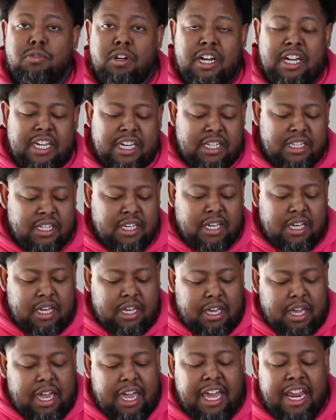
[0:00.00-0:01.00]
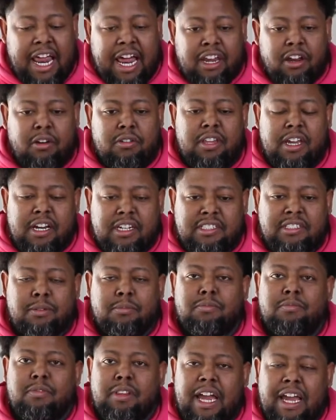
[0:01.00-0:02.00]
rugged. And I know there's
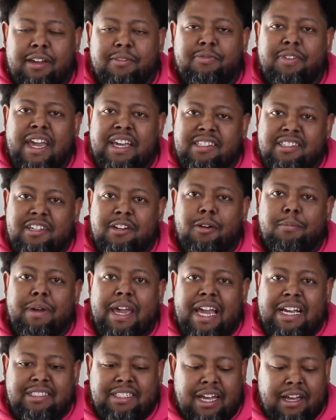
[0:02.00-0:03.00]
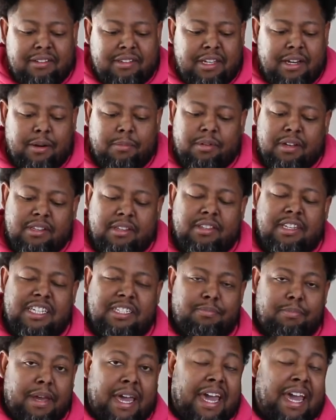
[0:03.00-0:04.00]
some like fancier bags out there, but this
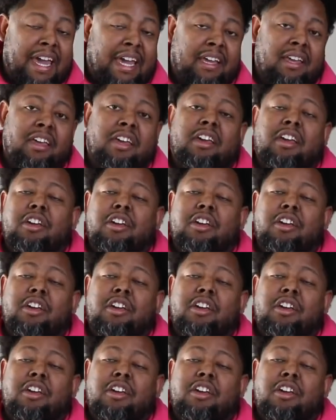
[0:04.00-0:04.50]
bag